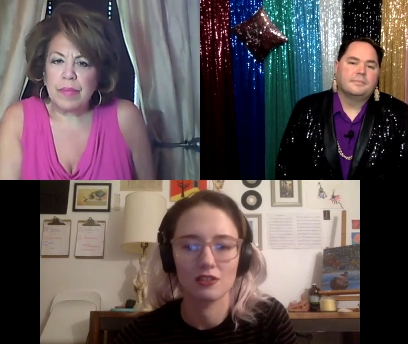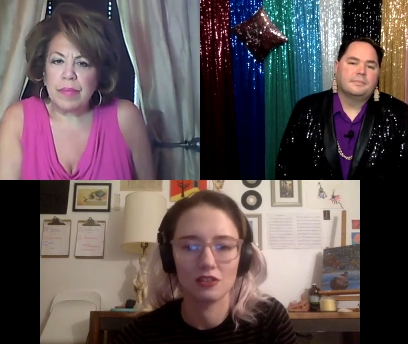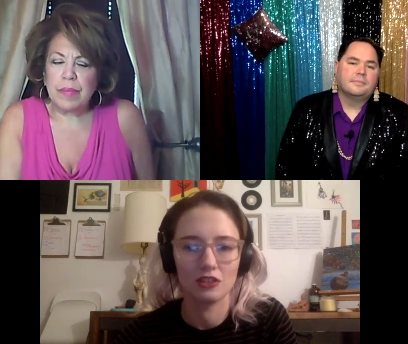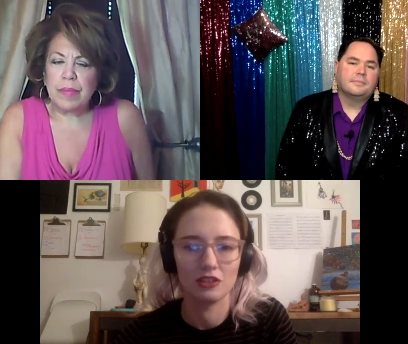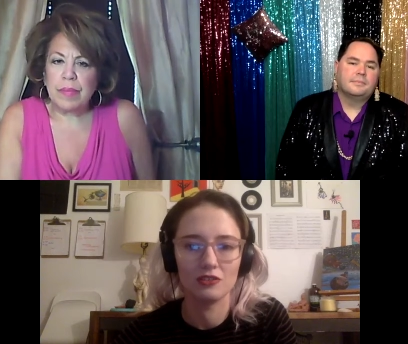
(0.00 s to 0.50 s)

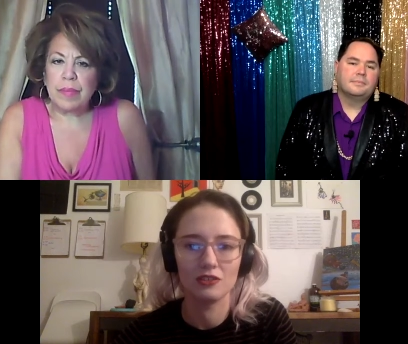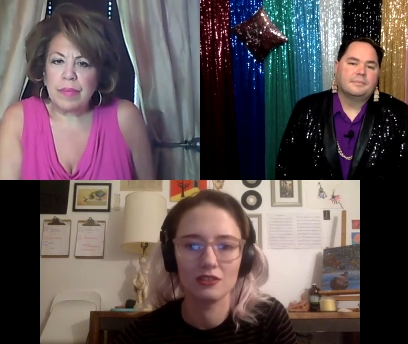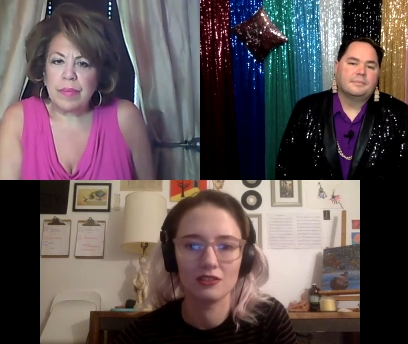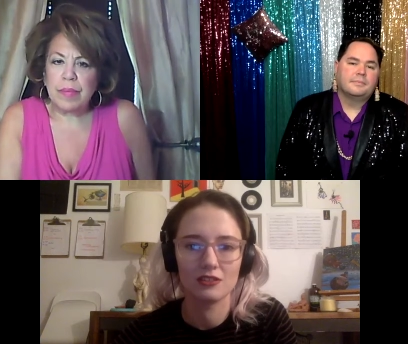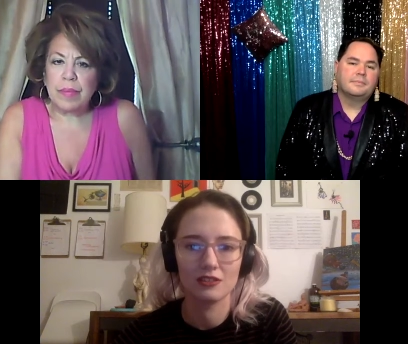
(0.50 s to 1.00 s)
Speaker 1: alone?
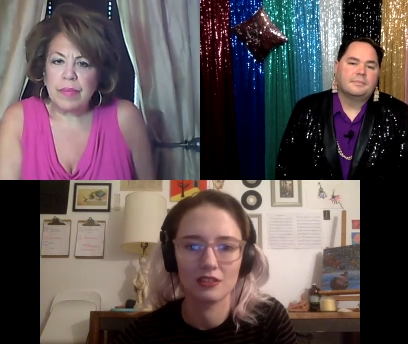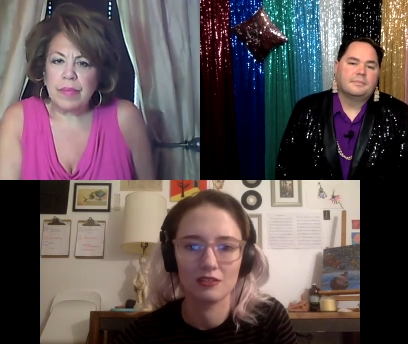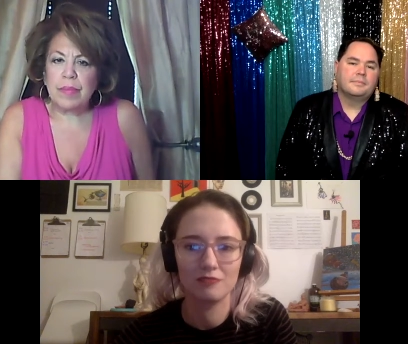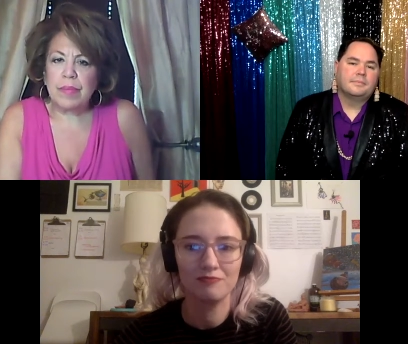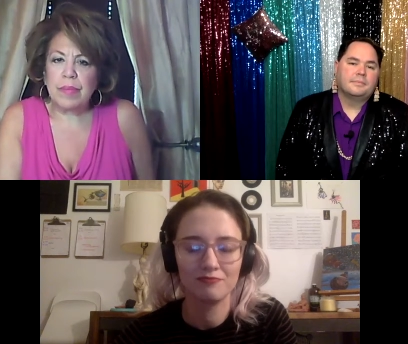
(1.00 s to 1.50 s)
So
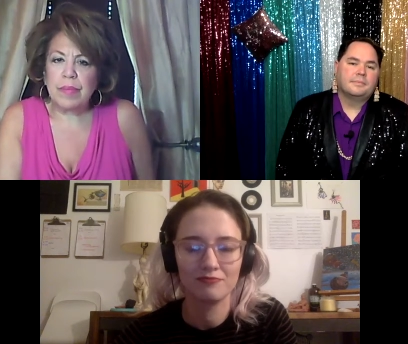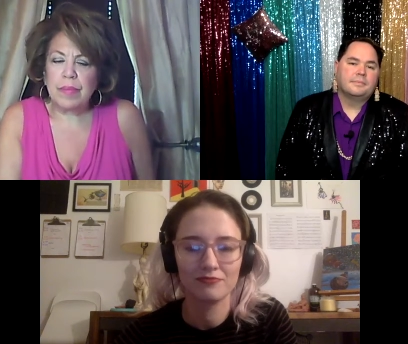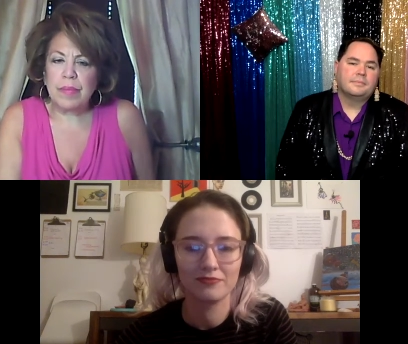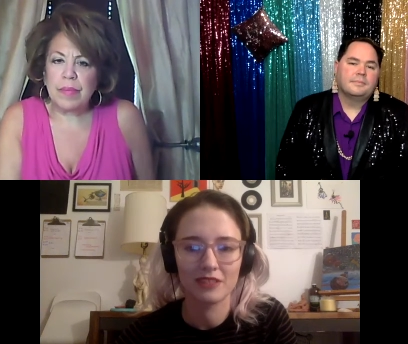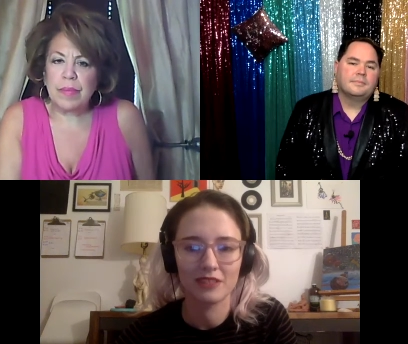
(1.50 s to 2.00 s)

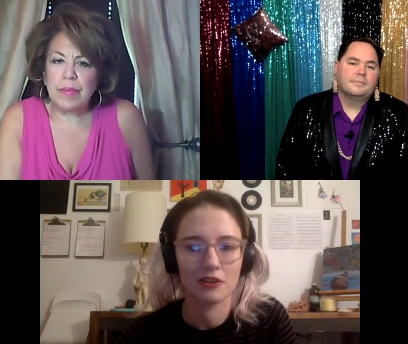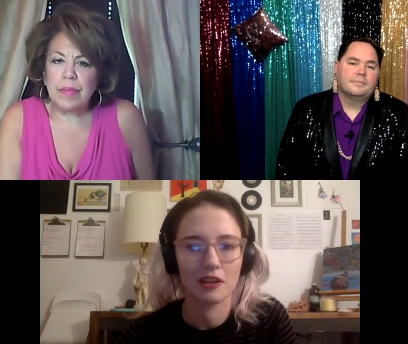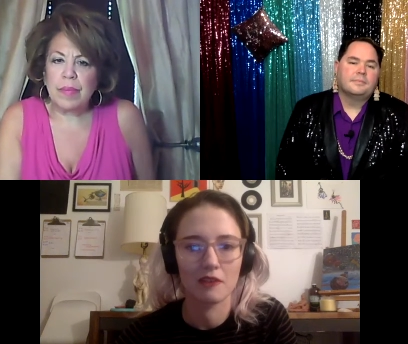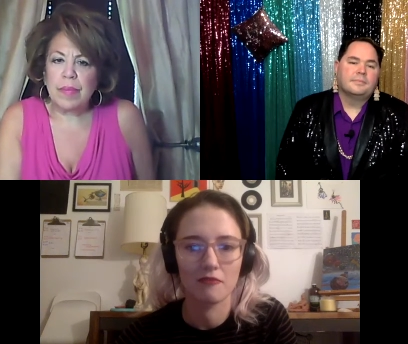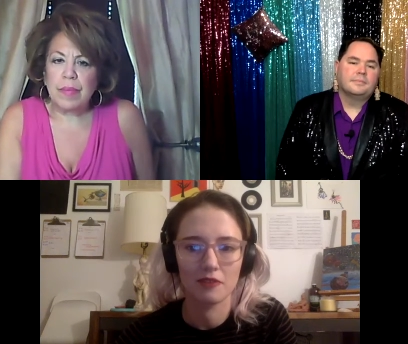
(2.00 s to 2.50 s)
that's where it
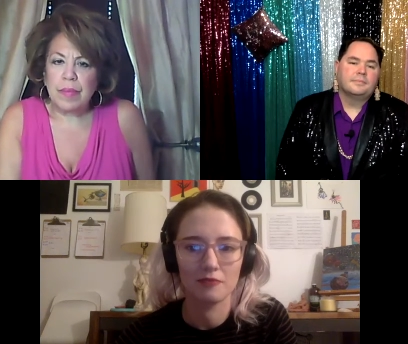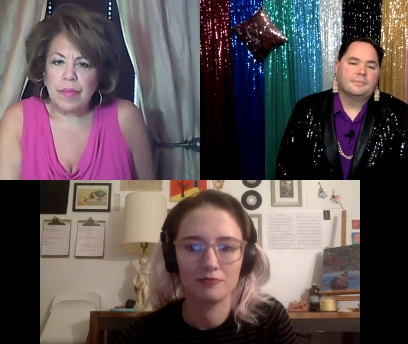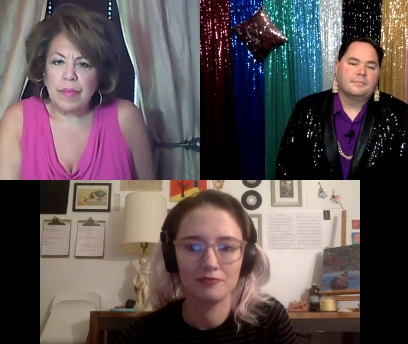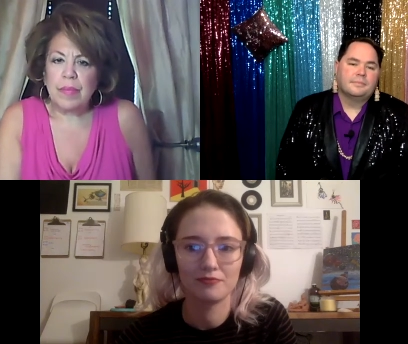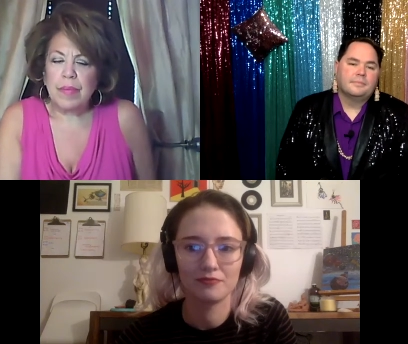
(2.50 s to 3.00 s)
came from.
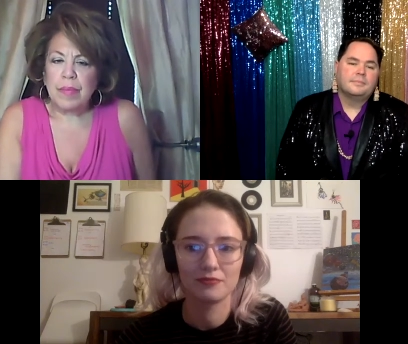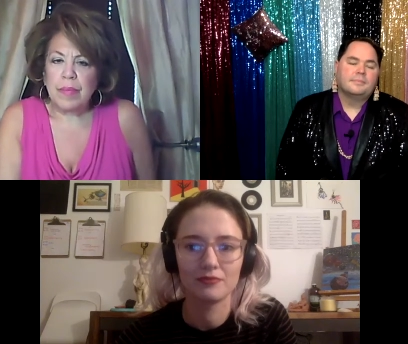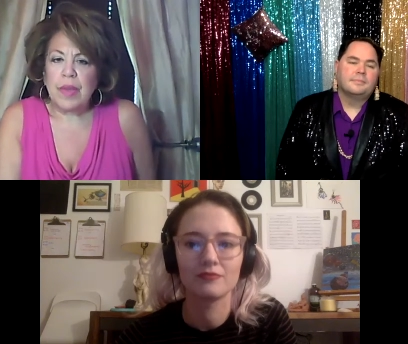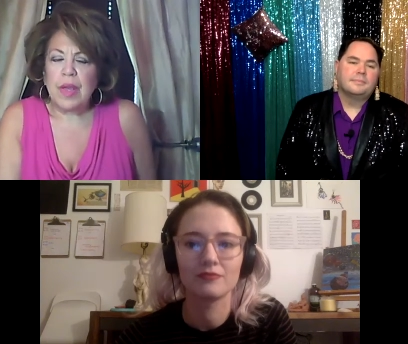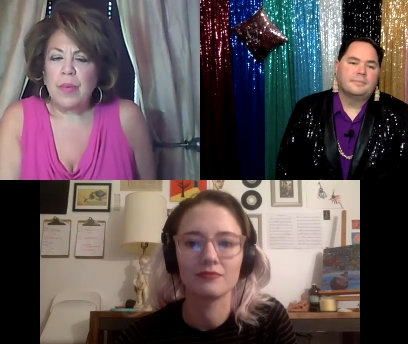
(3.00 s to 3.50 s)

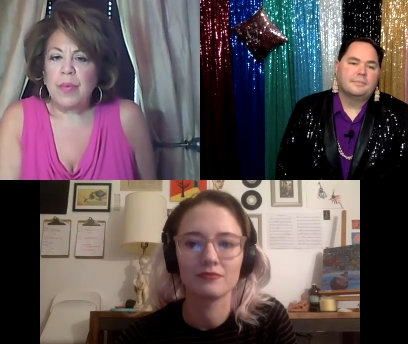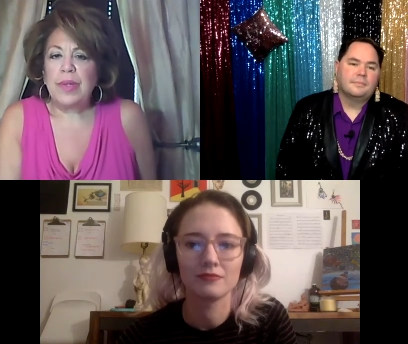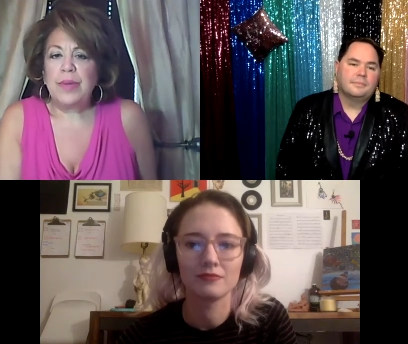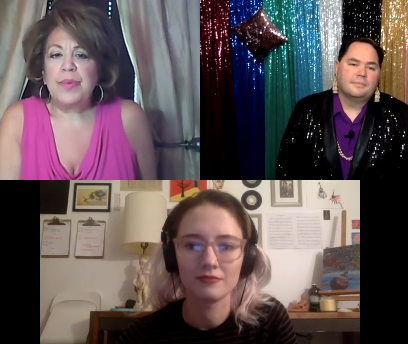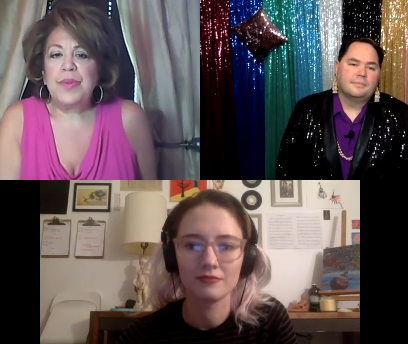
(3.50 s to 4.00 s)

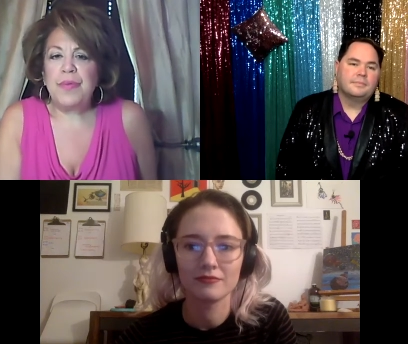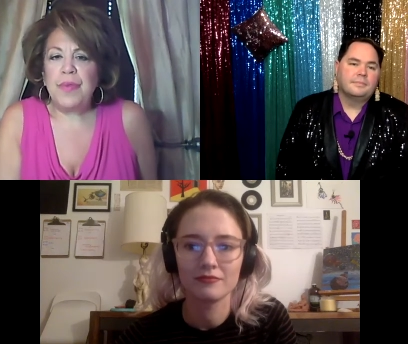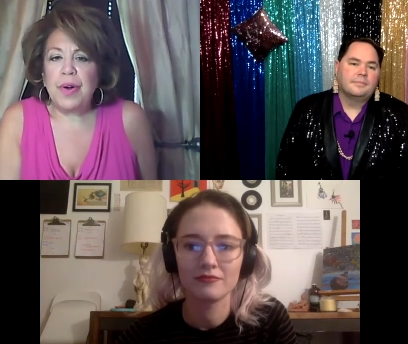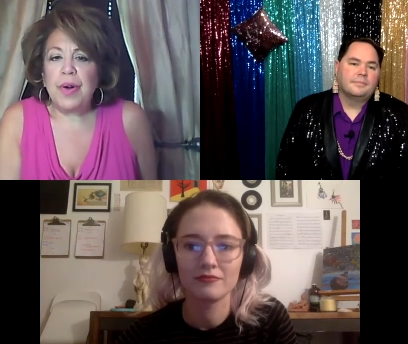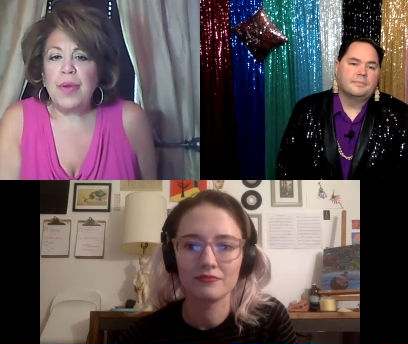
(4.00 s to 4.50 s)
Speaker 2: Well, it was
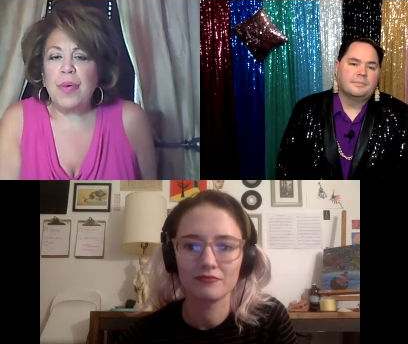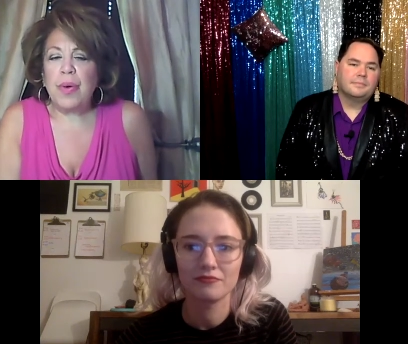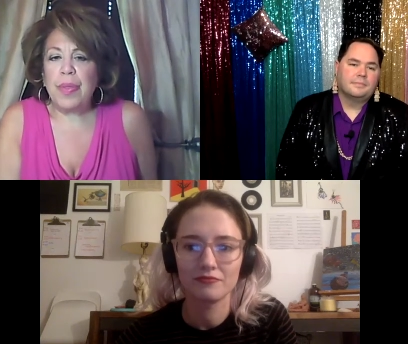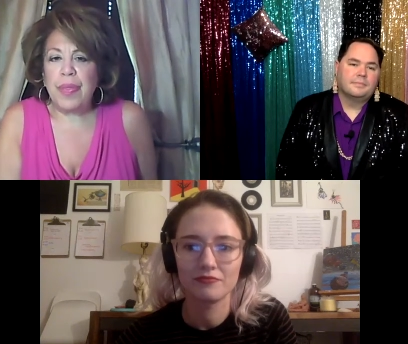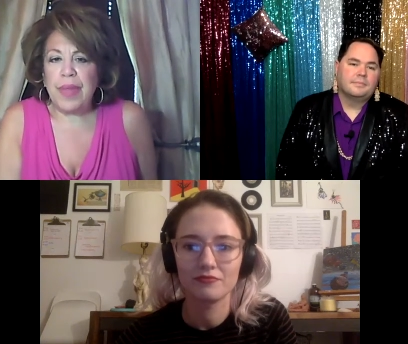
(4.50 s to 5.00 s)
very
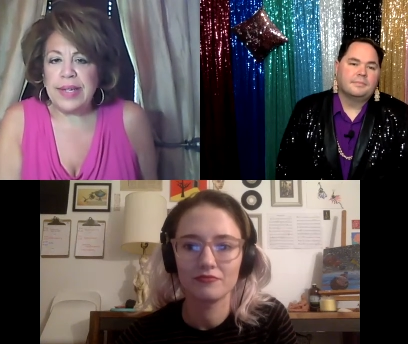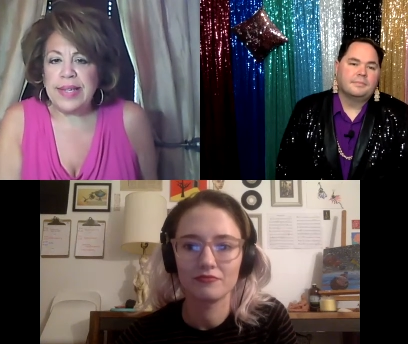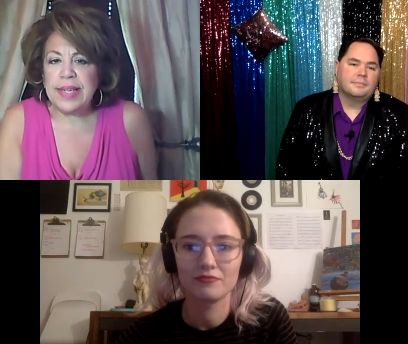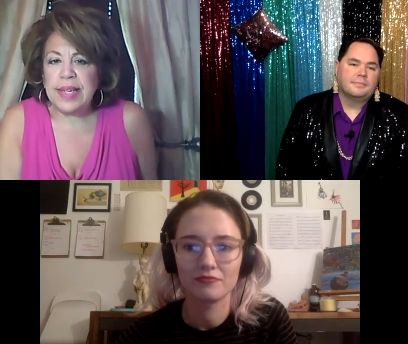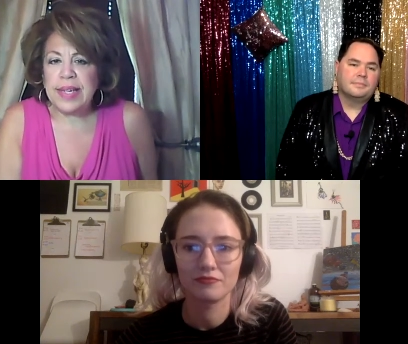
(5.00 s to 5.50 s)

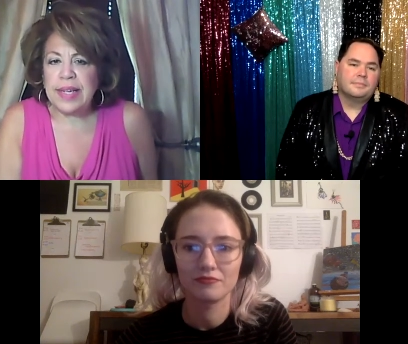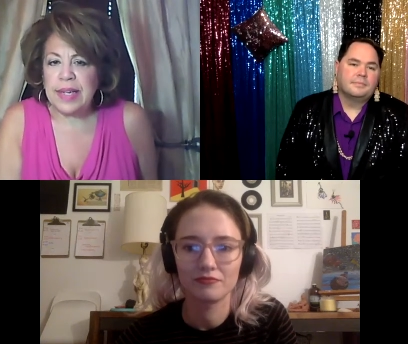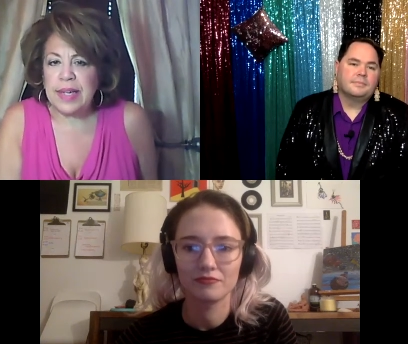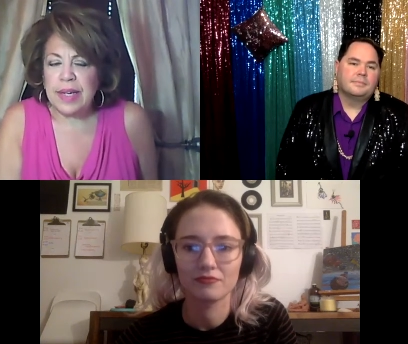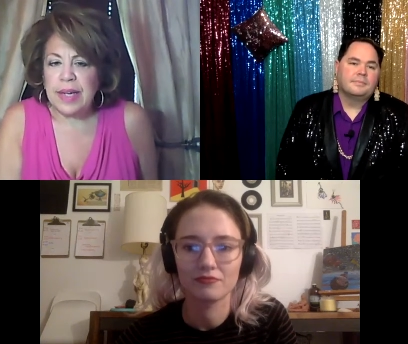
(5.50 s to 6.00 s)
authentic
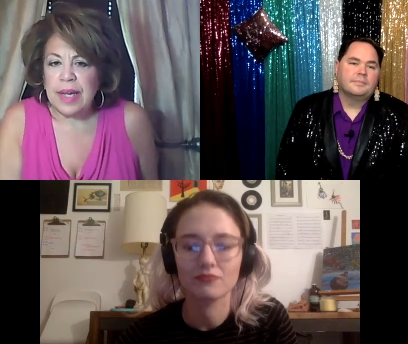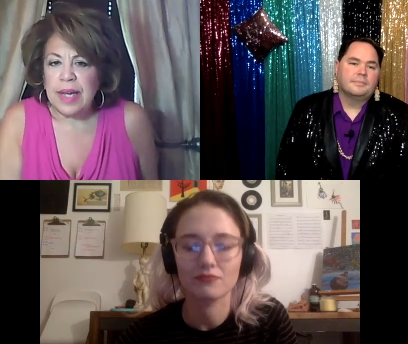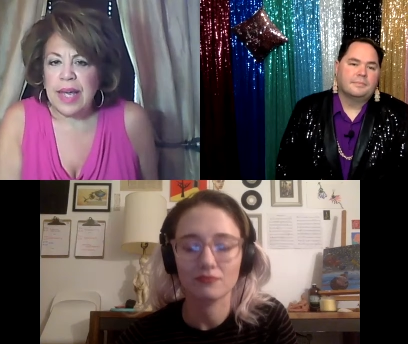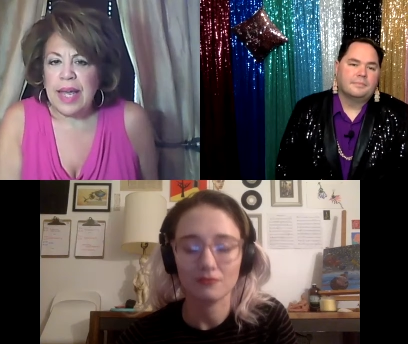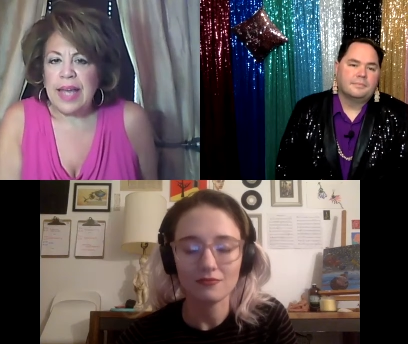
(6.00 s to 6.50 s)

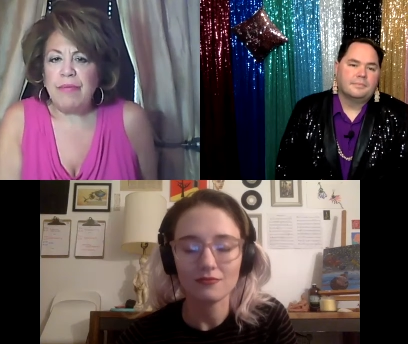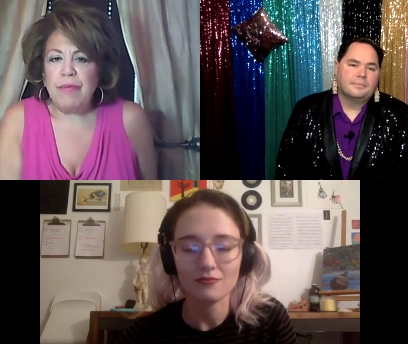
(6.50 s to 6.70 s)
and